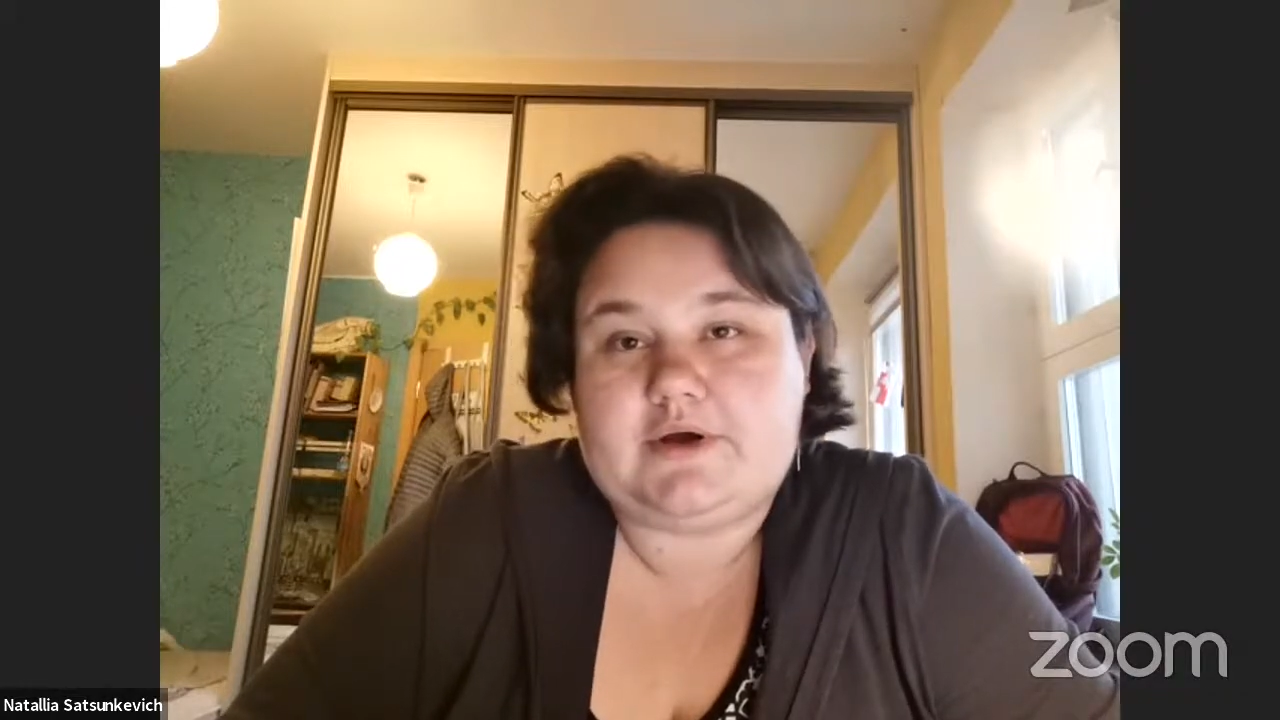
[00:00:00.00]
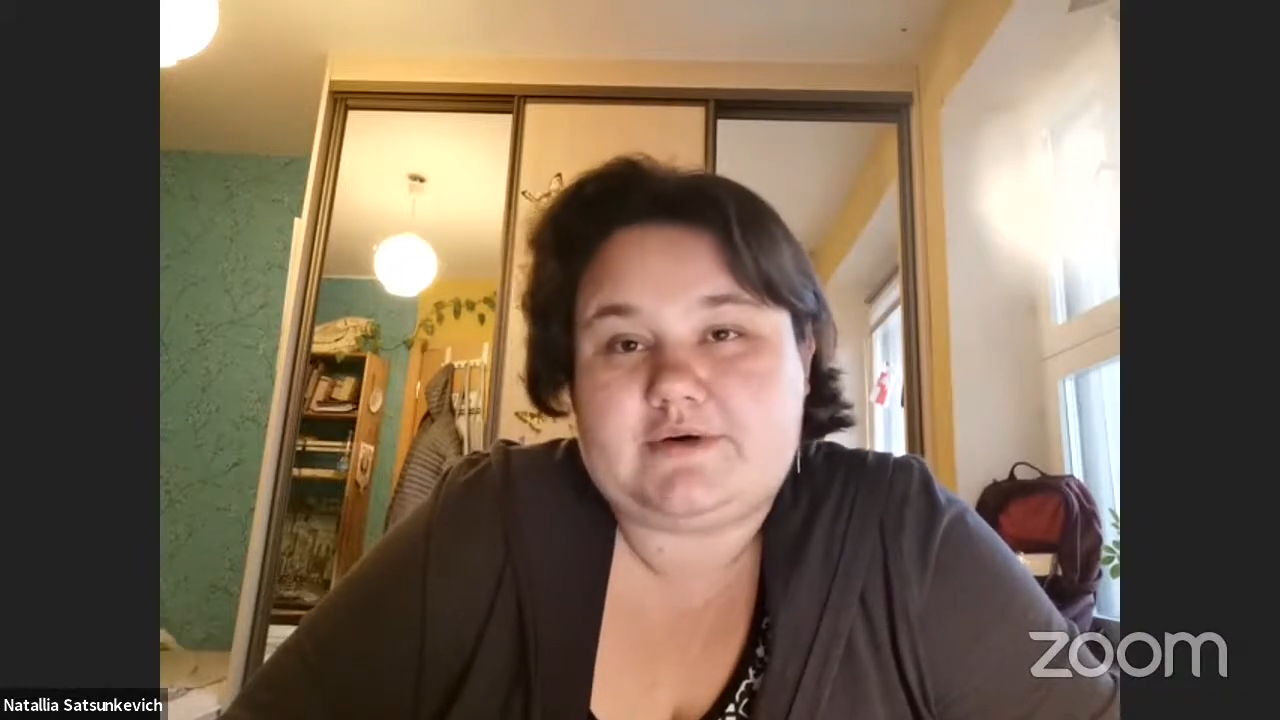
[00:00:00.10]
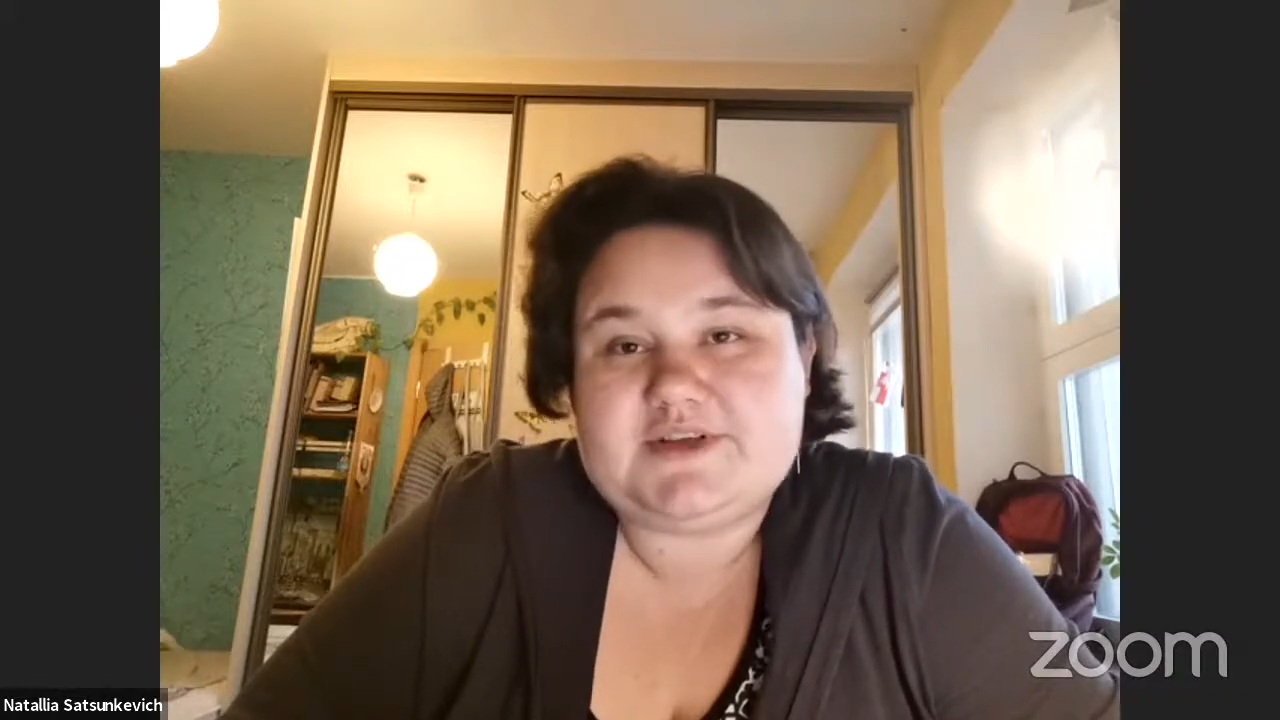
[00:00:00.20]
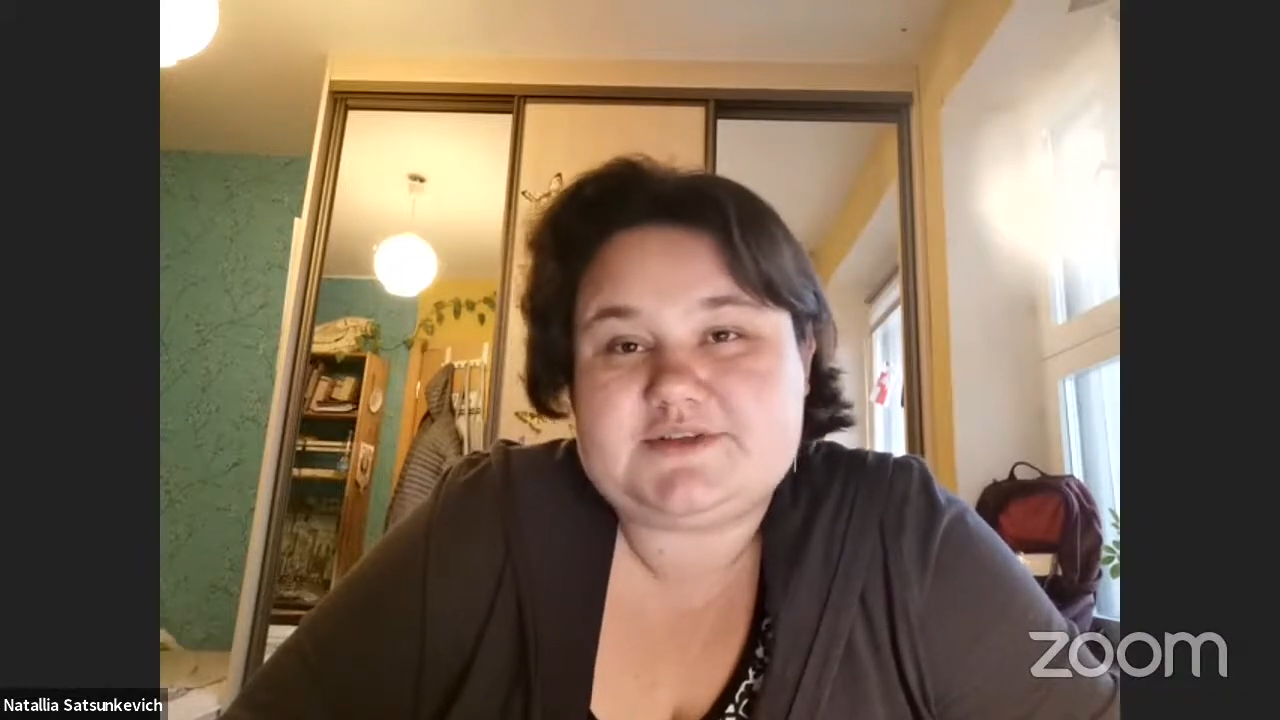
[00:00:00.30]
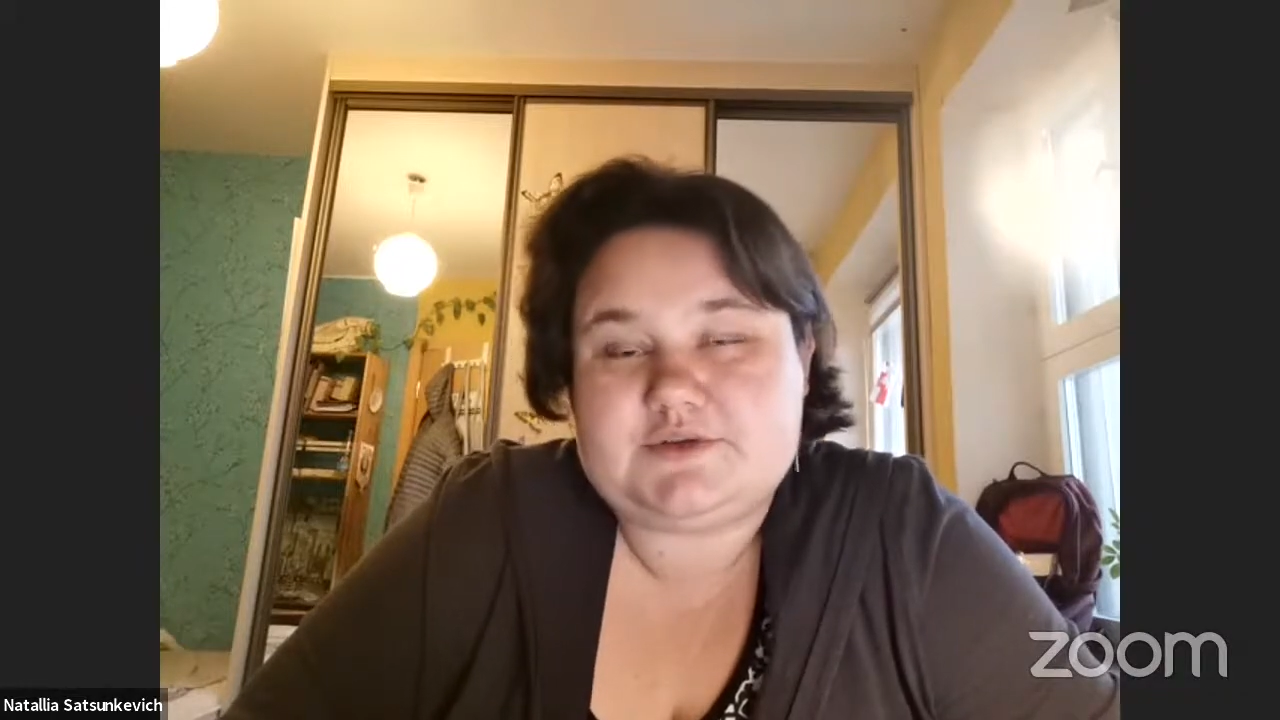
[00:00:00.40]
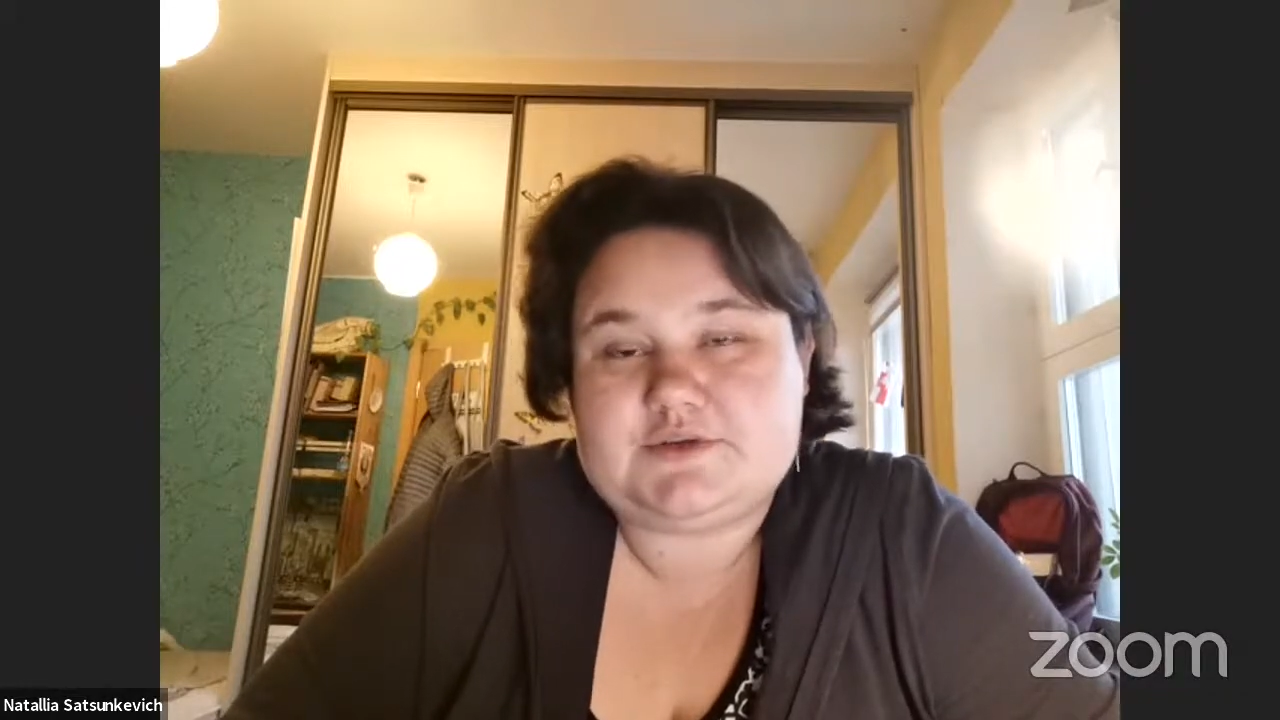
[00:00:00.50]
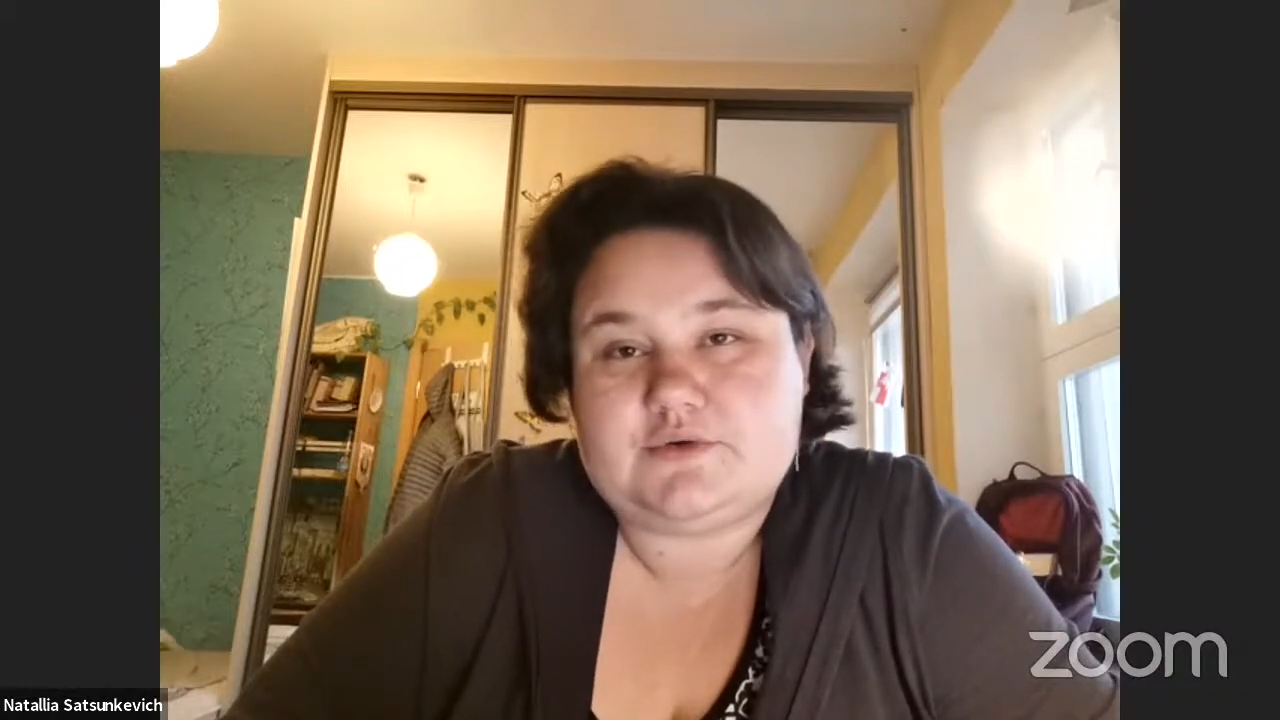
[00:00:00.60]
arrested